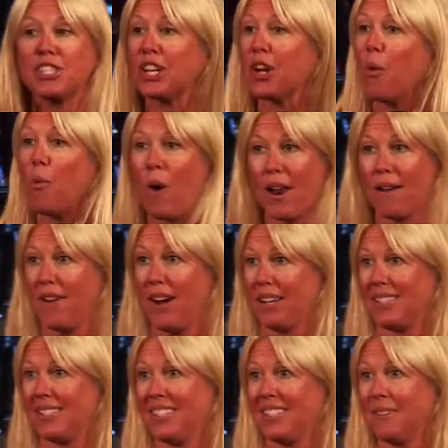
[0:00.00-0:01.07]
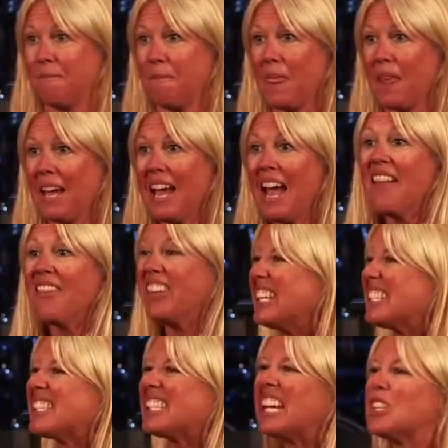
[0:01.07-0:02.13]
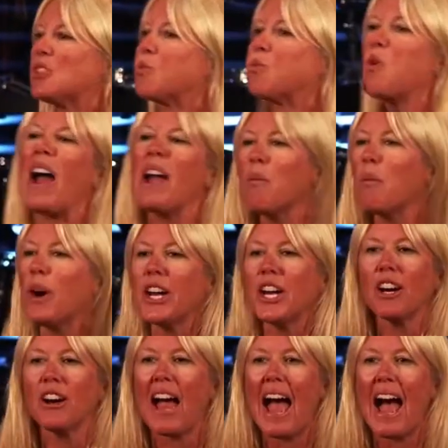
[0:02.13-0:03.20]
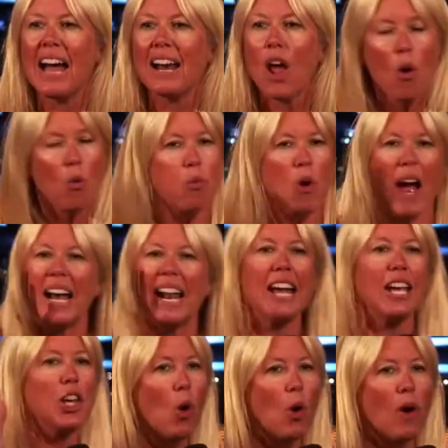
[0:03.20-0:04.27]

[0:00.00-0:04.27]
single one of us? He sees right where you're at, right at